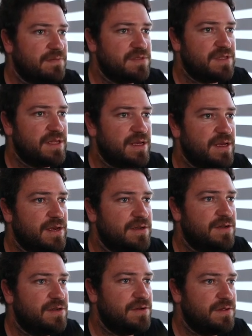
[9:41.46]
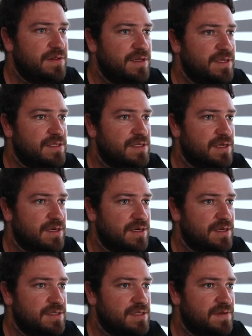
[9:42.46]
was thinking I could do these
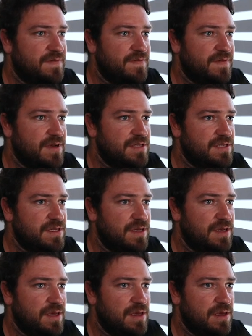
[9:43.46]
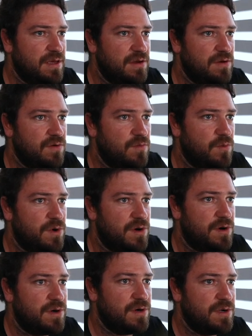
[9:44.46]
guys facing
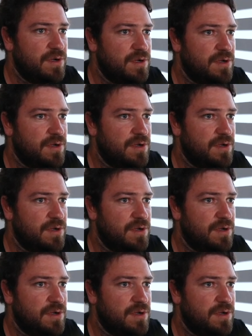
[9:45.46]
inward.